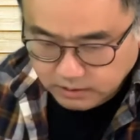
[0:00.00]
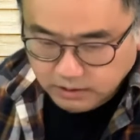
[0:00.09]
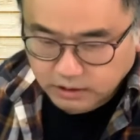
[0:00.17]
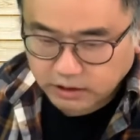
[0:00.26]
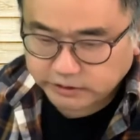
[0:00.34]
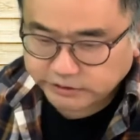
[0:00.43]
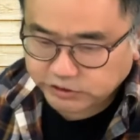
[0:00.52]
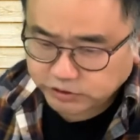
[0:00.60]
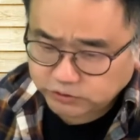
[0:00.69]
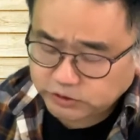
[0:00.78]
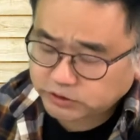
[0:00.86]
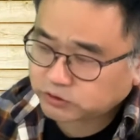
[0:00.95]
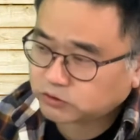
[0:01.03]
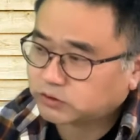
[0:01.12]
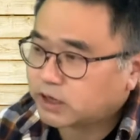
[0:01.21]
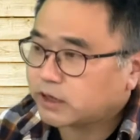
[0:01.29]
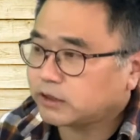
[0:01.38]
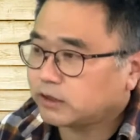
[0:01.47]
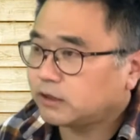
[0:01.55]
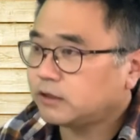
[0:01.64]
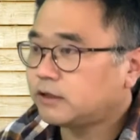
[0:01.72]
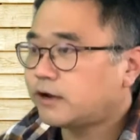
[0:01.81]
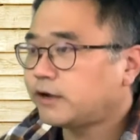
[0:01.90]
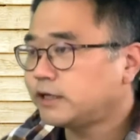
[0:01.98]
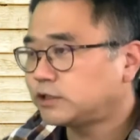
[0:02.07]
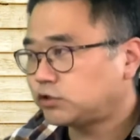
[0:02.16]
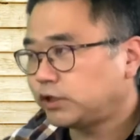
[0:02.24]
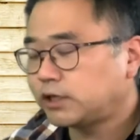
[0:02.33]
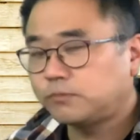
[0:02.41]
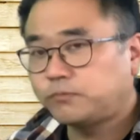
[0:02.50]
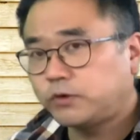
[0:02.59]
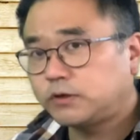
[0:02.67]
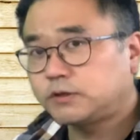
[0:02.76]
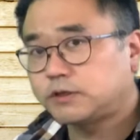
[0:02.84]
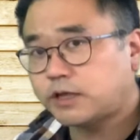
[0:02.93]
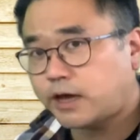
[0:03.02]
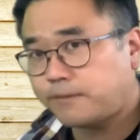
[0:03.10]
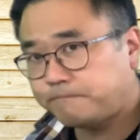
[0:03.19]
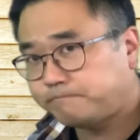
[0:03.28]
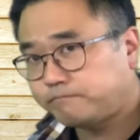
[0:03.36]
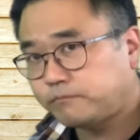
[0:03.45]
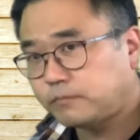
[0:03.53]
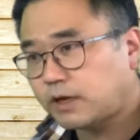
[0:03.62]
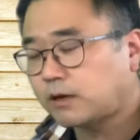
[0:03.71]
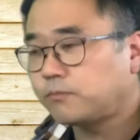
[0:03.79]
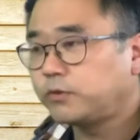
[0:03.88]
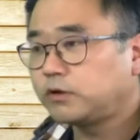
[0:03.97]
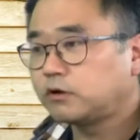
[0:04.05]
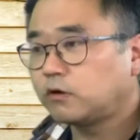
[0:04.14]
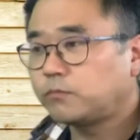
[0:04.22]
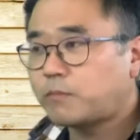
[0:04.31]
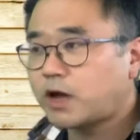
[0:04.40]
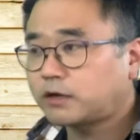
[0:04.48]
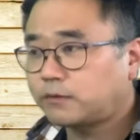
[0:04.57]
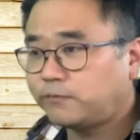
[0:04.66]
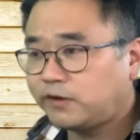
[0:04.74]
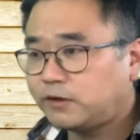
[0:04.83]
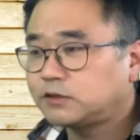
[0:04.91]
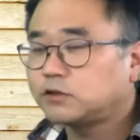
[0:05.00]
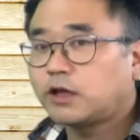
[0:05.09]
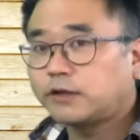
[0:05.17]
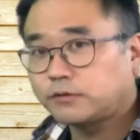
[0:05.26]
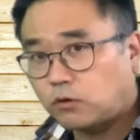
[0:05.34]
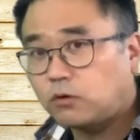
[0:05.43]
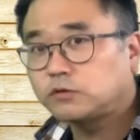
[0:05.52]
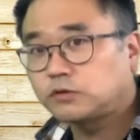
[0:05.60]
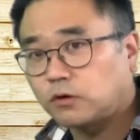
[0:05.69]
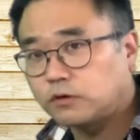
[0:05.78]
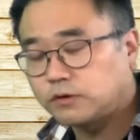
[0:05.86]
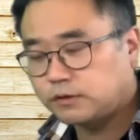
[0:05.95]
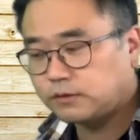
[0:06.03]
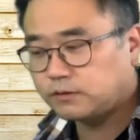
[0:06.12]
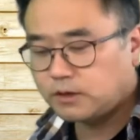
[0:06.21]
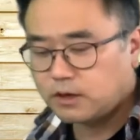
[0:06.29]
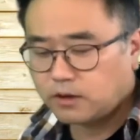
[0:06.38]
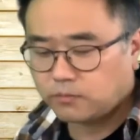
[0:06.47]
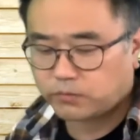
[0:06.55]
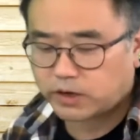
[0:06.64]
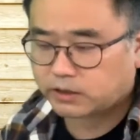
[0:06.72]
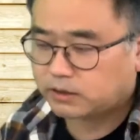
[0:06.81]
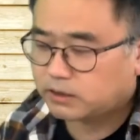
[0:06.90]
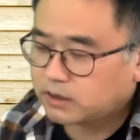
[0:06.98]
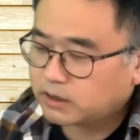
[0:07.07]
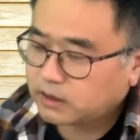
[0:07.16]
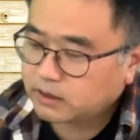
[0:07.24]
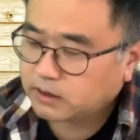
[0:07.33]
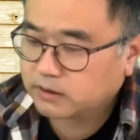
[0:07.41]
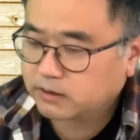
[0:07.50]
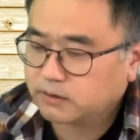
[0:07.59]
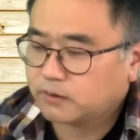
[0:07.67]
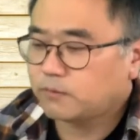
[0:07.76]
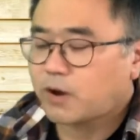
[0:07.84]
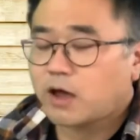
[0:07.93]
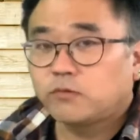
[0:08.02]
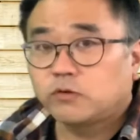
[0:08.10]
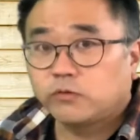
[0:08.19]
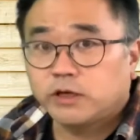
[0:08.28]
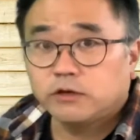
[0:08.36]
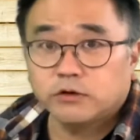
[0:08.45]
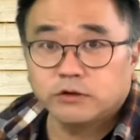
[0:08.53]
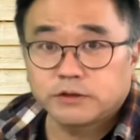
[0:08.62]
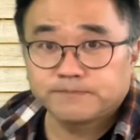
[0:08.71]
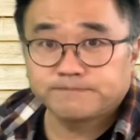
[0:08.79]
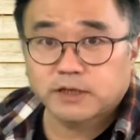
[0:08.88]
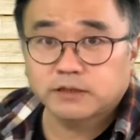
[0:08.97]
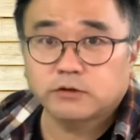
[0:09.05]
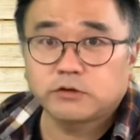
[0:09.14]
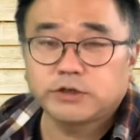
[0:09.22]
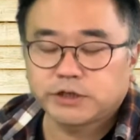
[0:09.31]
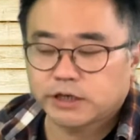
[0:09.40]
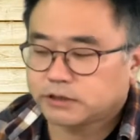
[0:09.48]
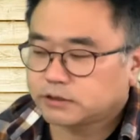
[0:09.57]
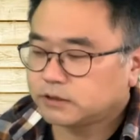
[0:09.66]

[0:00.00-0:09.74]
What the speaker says: In Jewish society, there are historical books there, like a book of Maccabees and all sorts. But Bible we use as a Christians,